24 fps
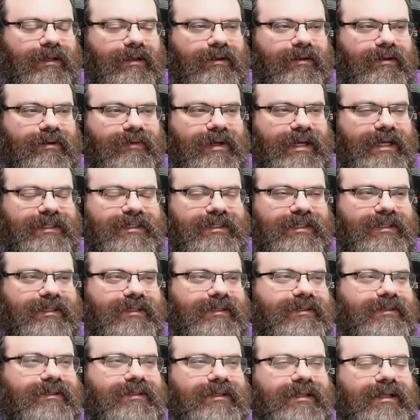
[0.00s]
All right.
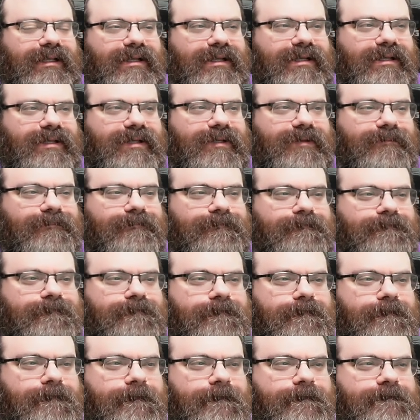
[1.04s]
Um,
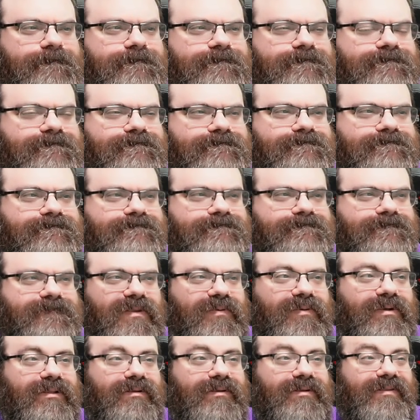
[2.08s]
so
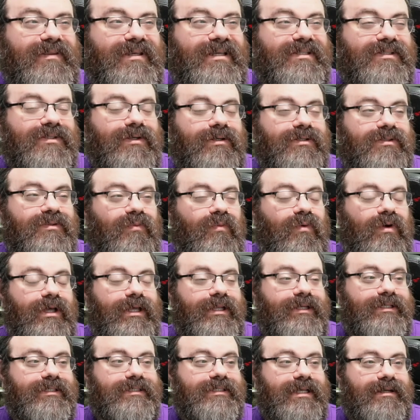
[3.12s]
we learned these aren't
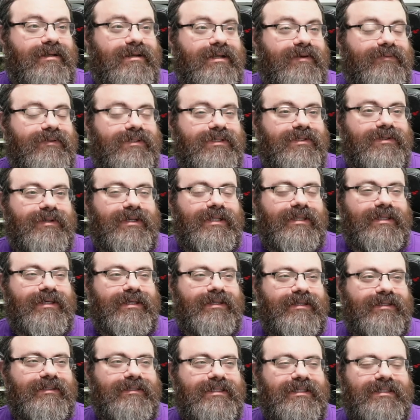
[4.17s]
one. Is that enough to do
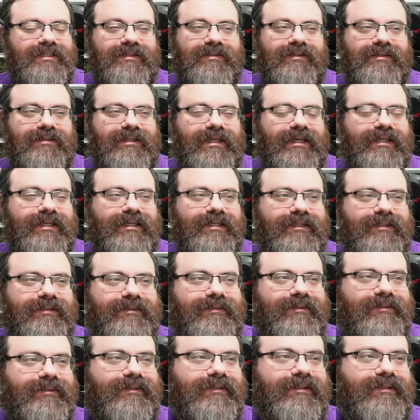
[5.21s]
anything? Doesn't look like it.
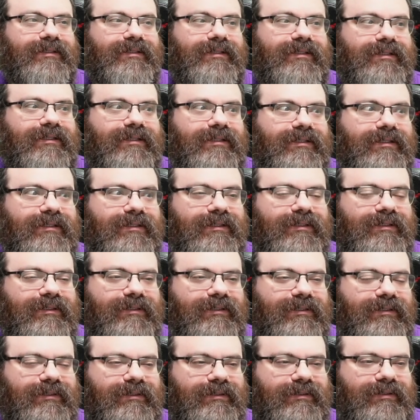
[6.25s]

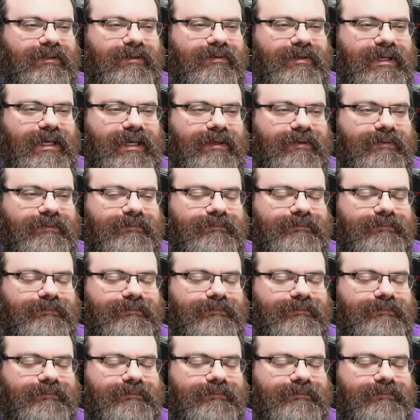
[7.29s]
Okay.